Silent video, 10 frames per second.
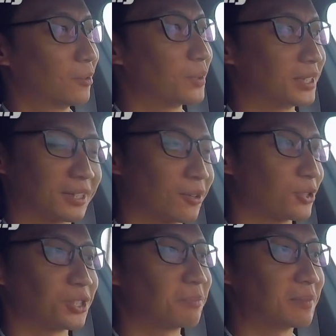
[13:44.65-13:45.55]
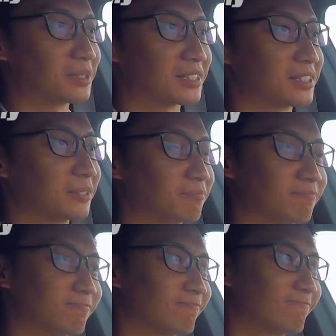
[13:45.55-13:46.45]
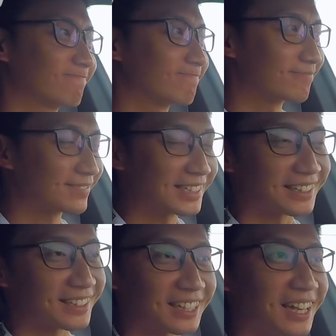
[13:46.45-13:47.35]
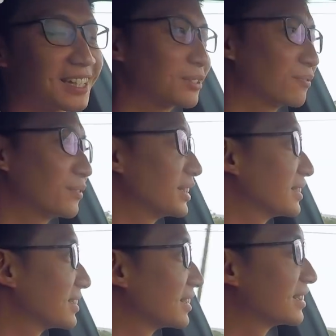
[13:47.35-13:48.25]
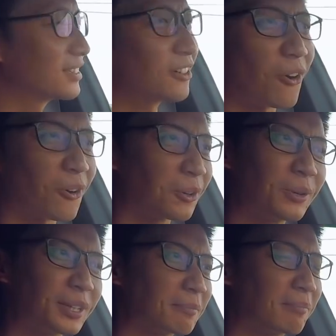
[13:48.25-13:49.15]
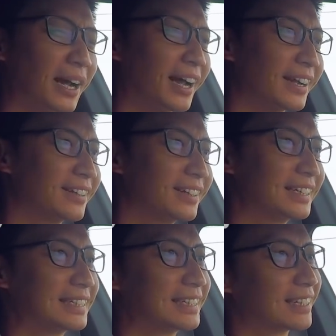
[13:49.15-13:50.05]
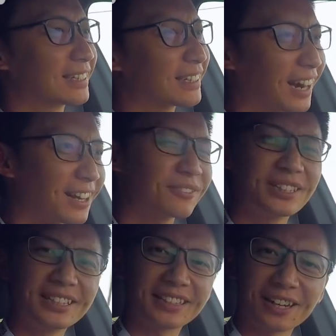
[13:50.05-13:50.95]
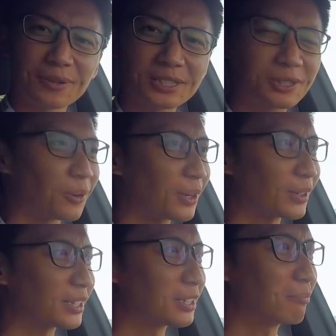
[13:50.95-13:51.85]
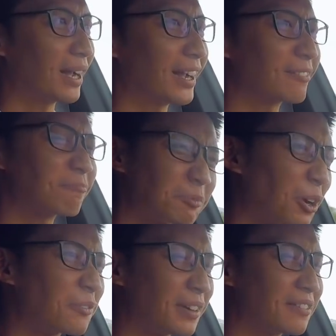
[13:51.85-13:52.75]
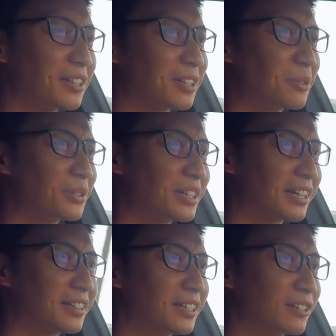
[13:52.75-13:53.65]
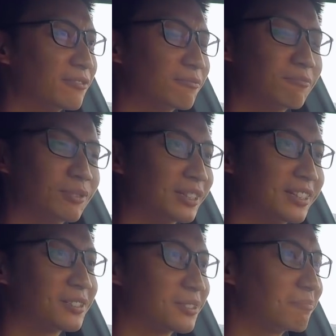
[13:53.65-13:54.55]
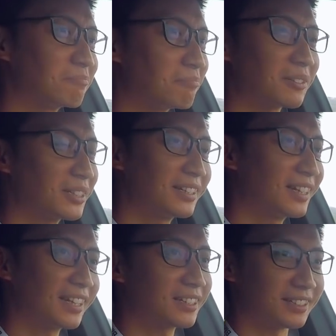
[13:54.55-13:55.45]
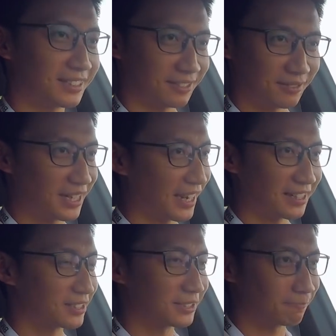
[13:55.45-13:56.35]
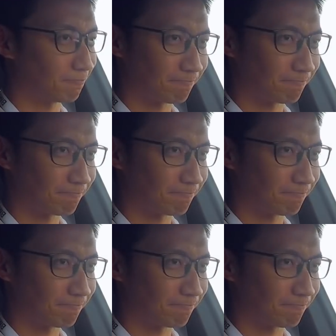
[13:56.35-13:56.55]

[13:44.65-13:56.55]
With the torsion beam system, it does feel a little hollow at the back. Can't really tell what's going on at the back. Not very communicative with this multi-link uh, rear axle.